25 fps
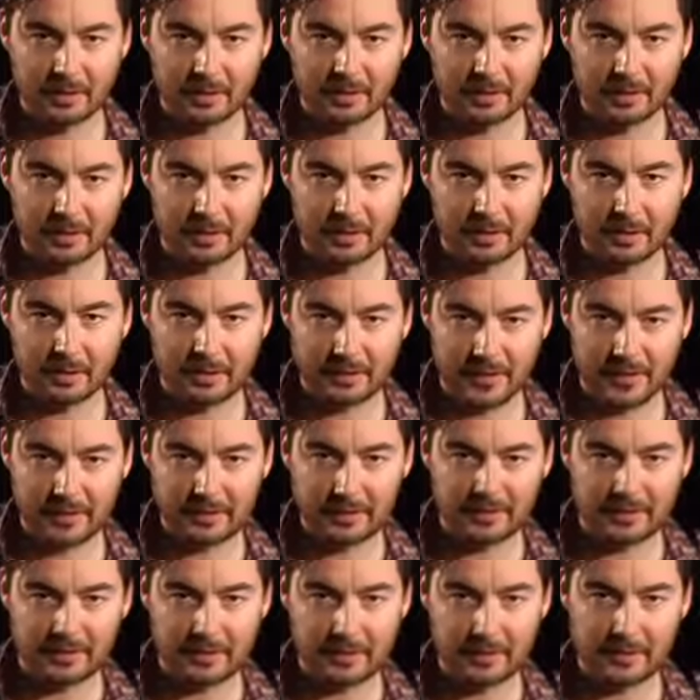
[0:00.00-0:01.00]
with a
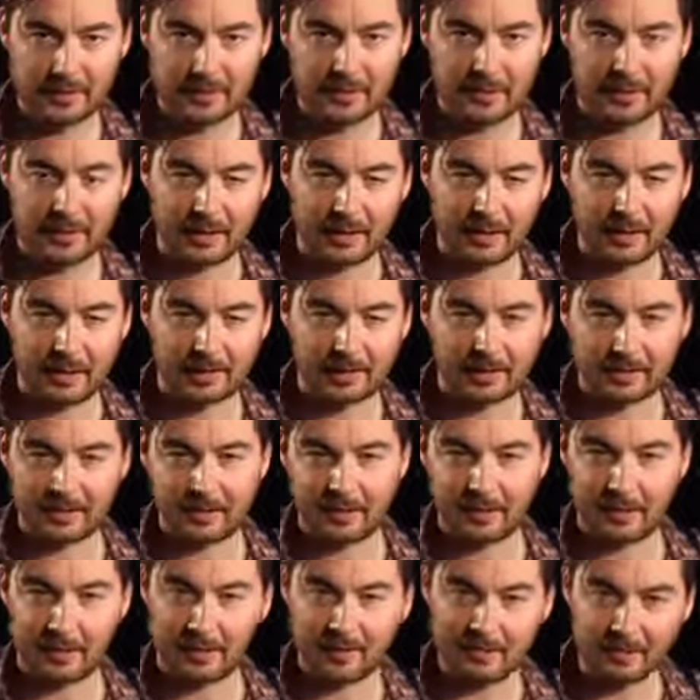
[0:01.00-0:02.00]
fast speed and
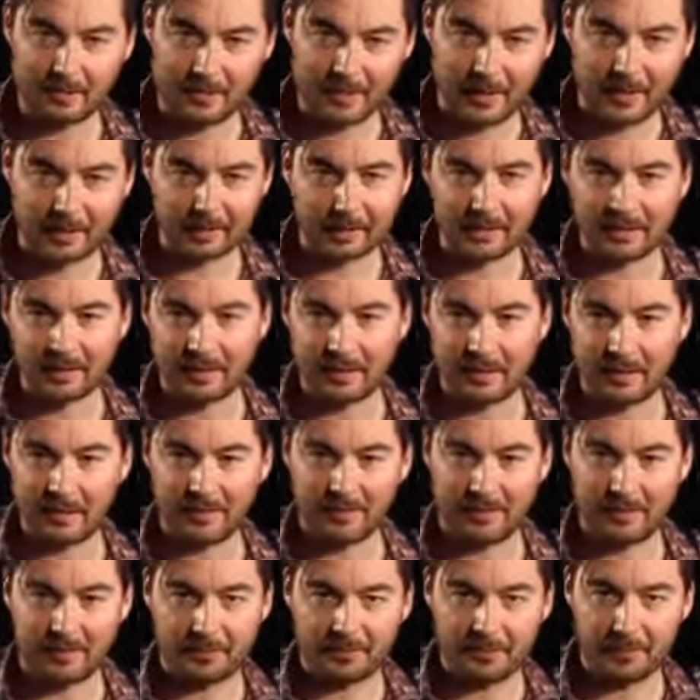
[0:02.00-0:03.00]
back the
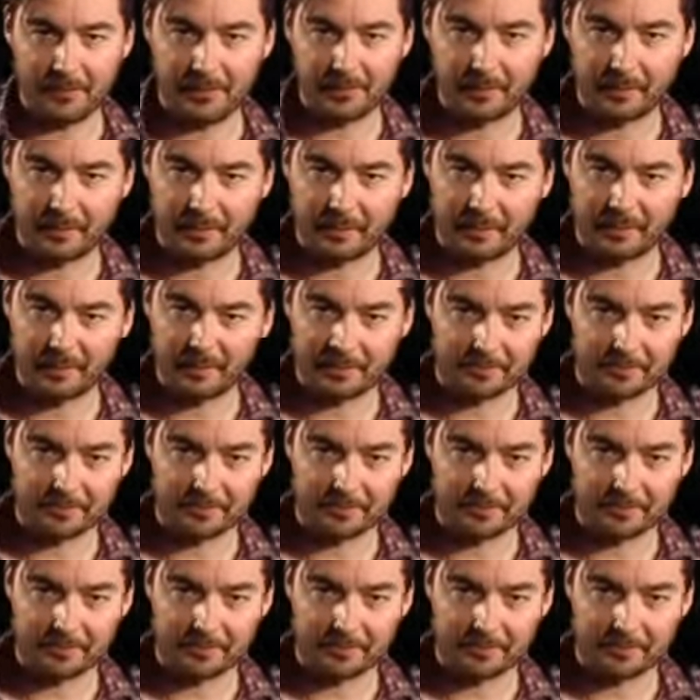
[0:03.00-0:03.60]
depth up quite a bit.